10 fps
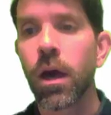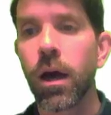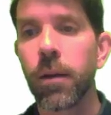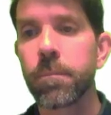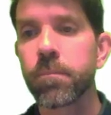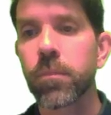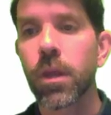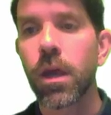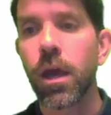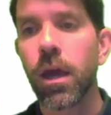Um,
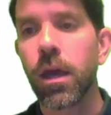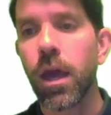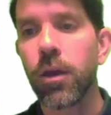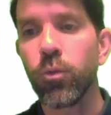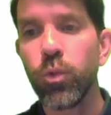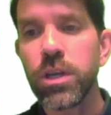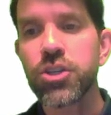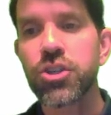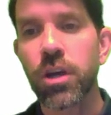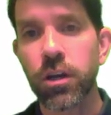and we
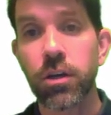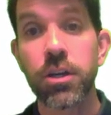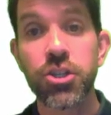are going